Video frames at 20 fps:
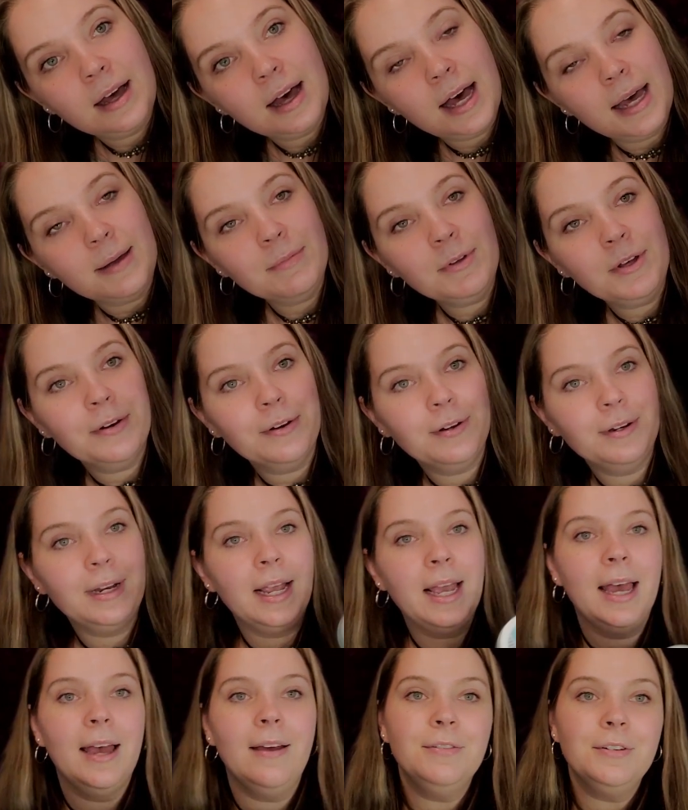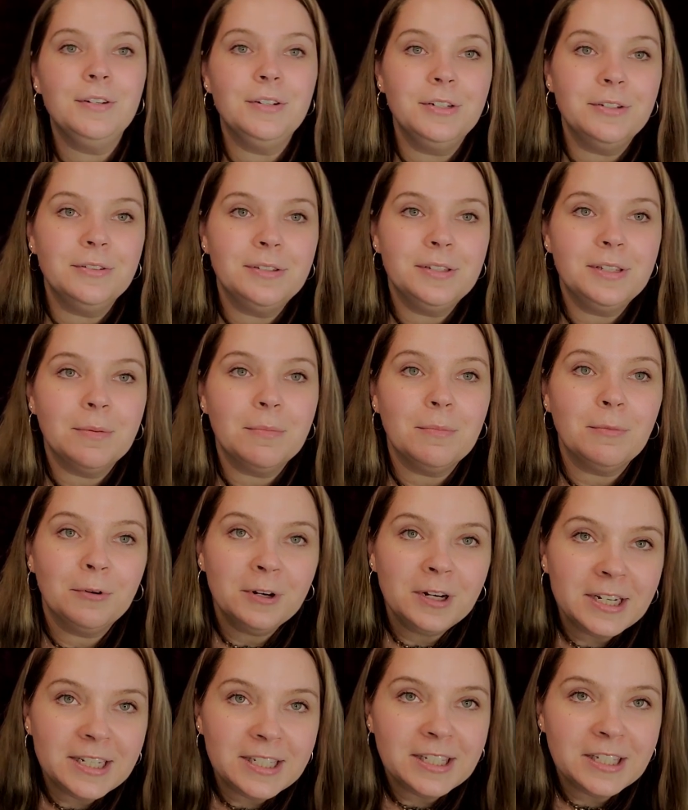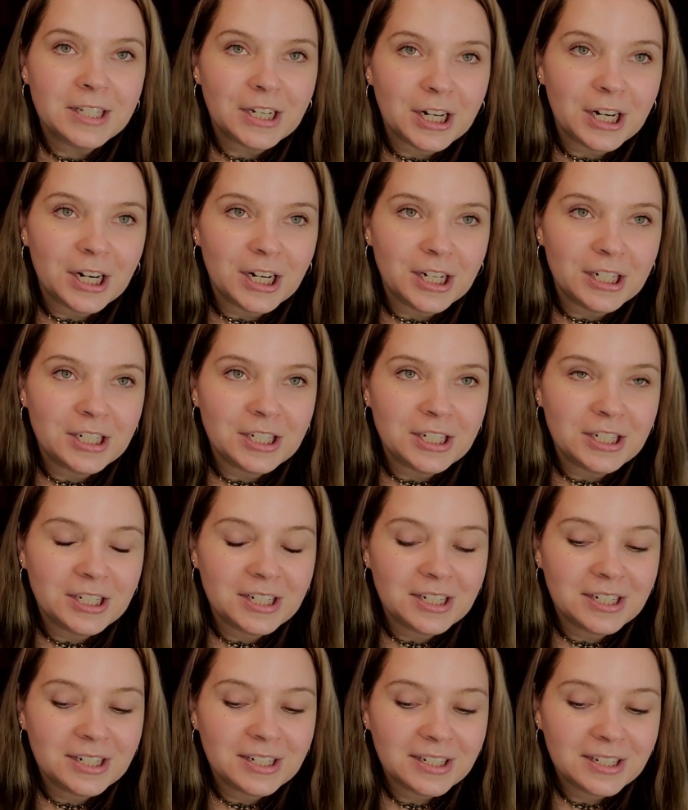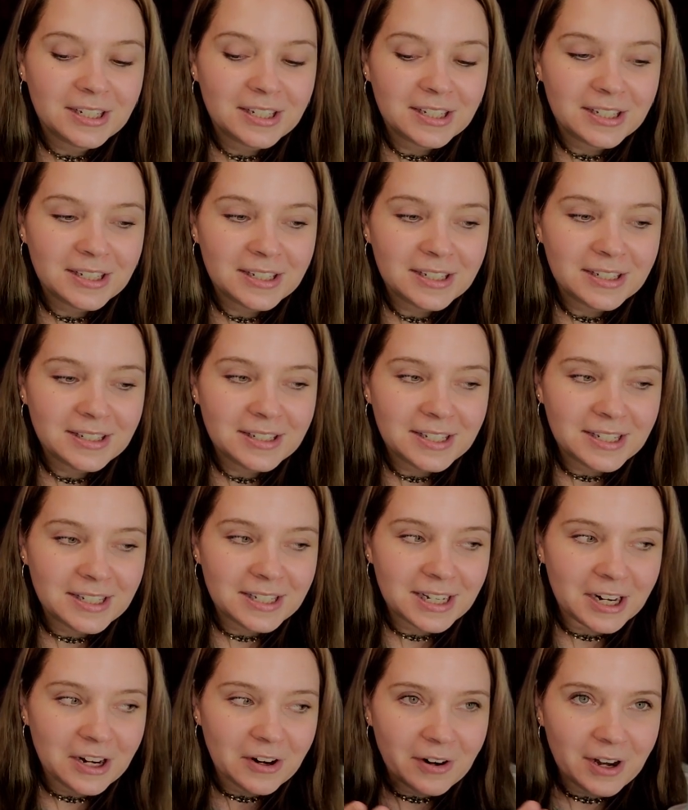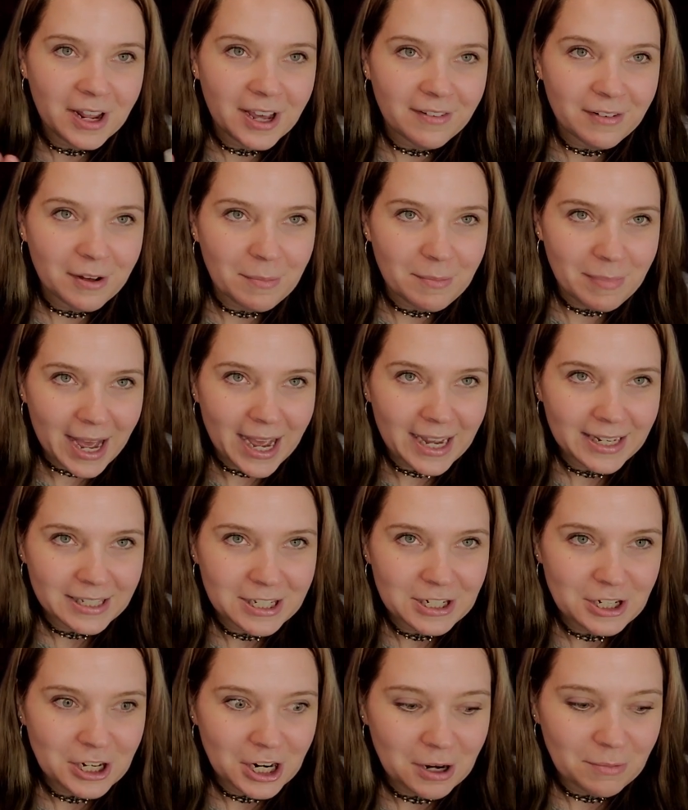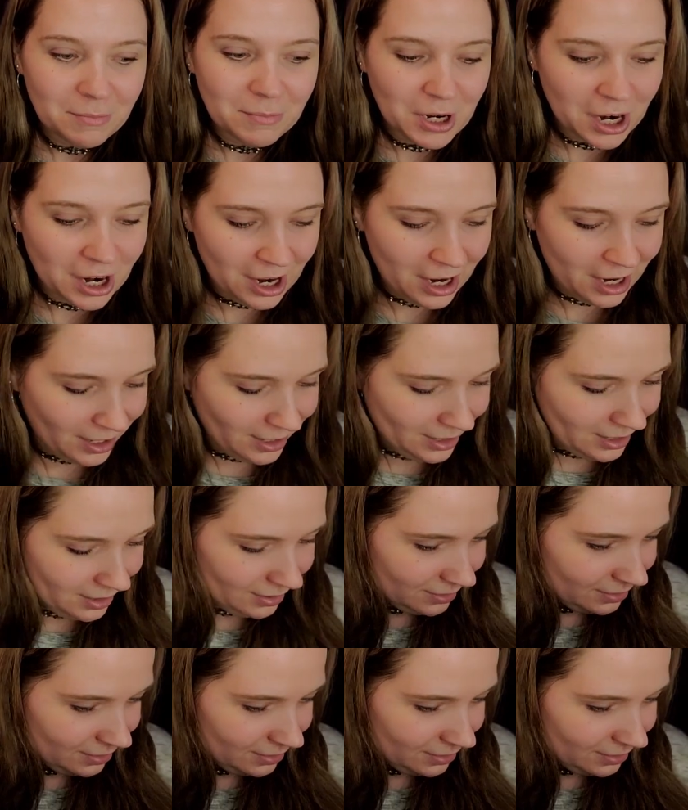I'm going to have to do some research since I don't have a BoxyCharm card